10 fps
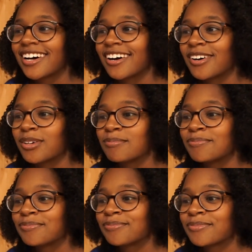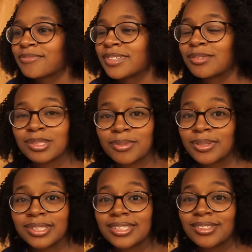It was
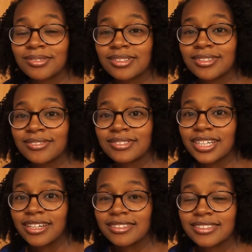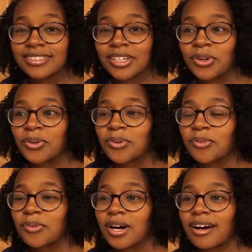mostly student loan debt,
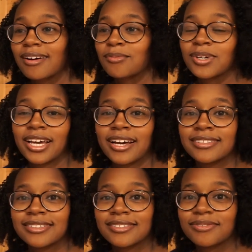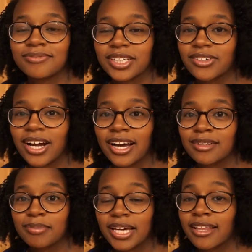so we had to figure out how
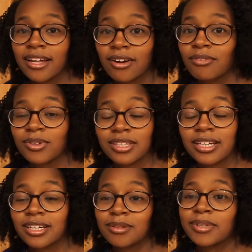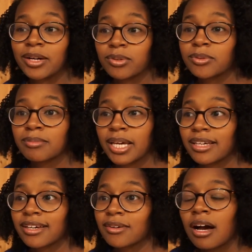to pay that off with the income that we were
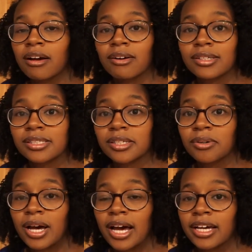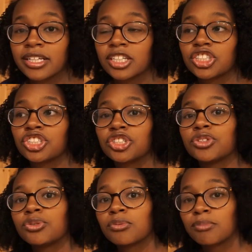making. I also had
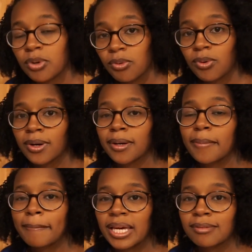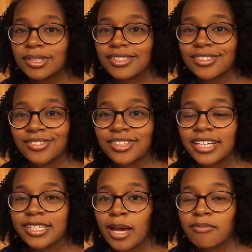2 more babies during
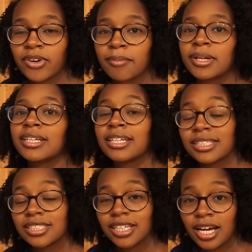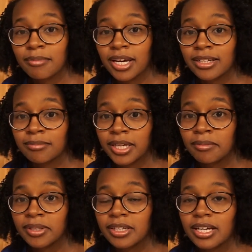that time frame, and each time I had a
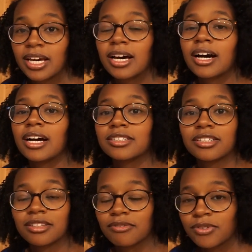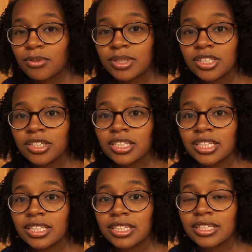baby, I took the full
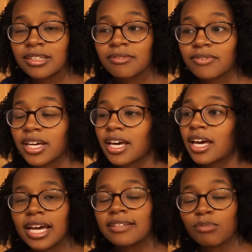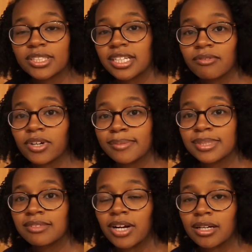maternity leave. And what Dave
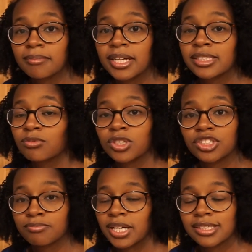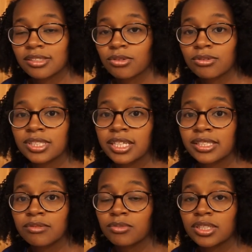Ramsey recommends, which makes total
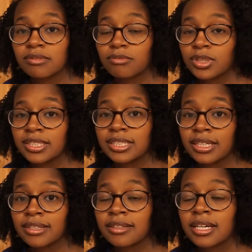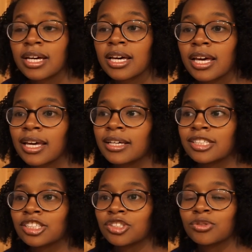sense, and we did,
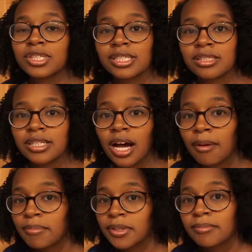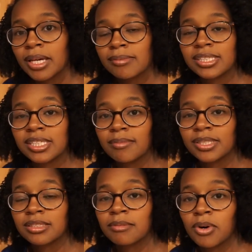is you stop your baby
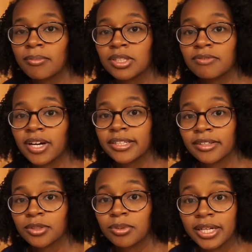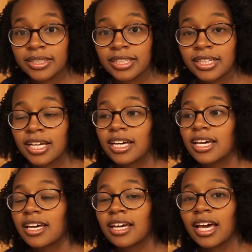steps the moment you find out you're pregnant,
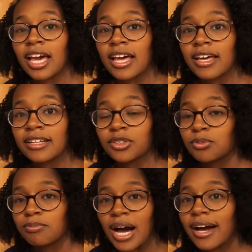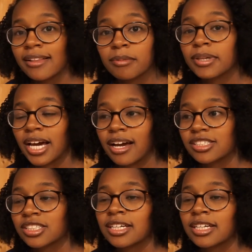and you pile up cash.